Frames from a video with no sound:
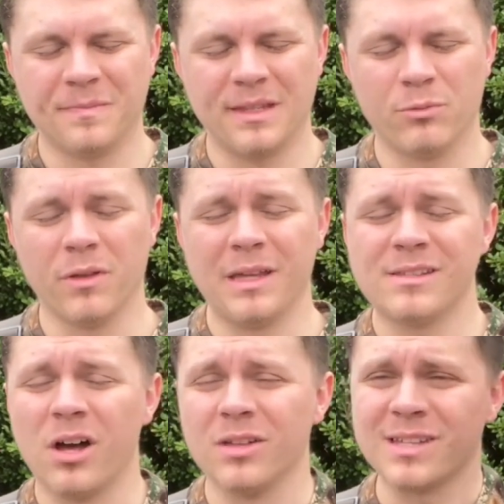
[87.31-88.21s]
Really
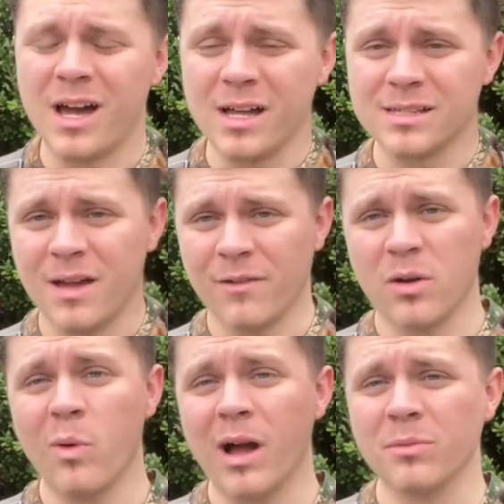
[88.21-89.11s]
tall tines, not very
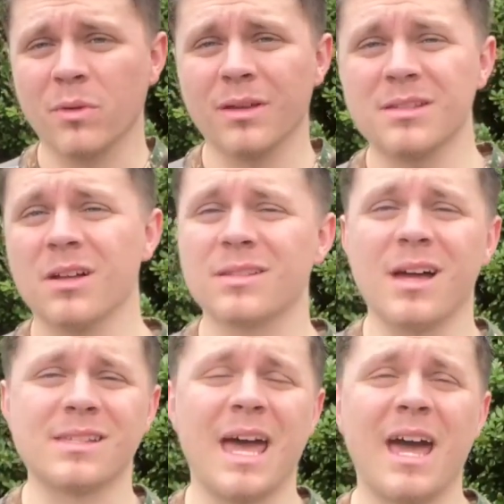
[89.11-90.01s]
wide, but really tall
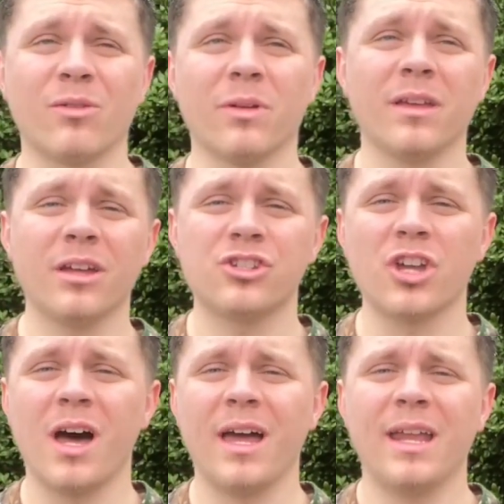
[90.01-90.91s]
tines. I had a really good
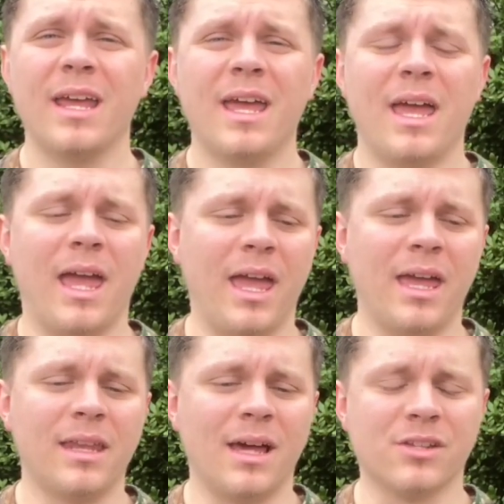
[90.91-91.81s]
shot
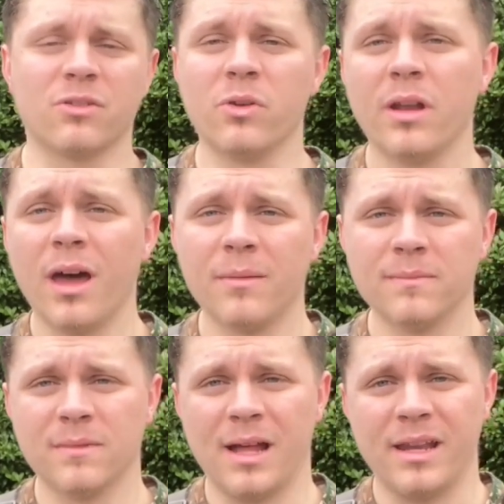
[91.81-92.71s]
and I screwed it up.
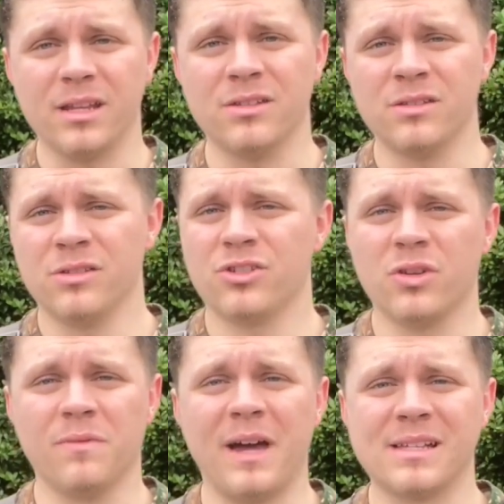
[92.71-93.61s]
I didn't
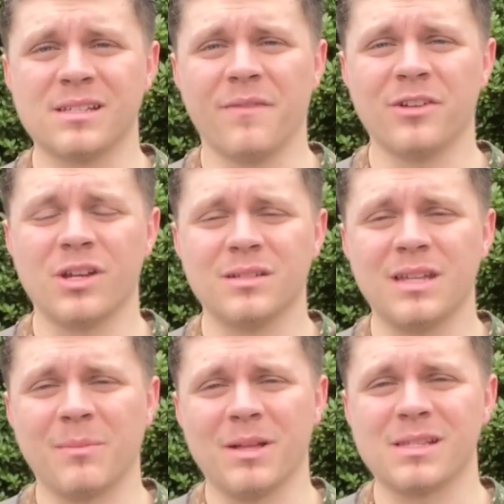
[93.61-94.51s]
shoot fast enough. I tried to
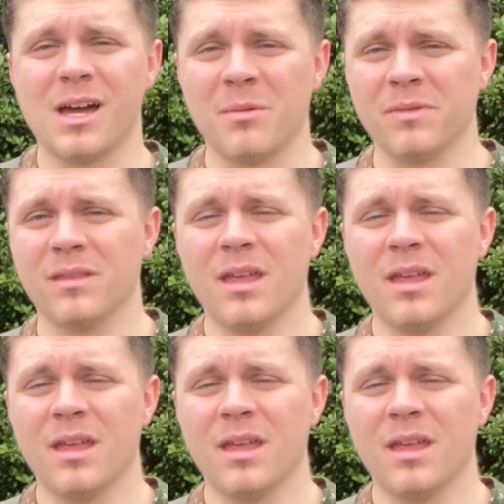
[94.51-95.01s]
take my time.